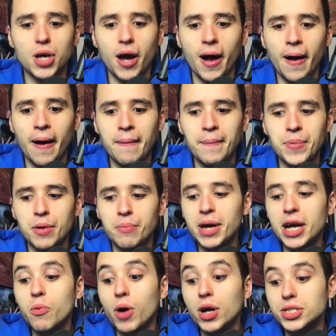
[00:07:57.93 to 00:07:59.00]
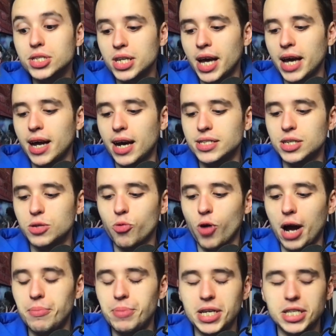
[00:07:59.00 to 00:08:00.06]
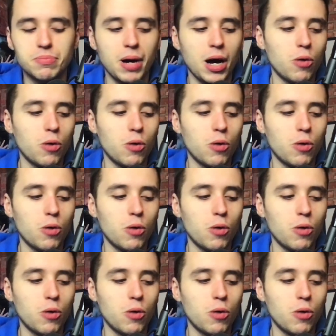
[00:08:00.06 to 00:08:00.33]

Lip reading: The big one today that I did write a piece about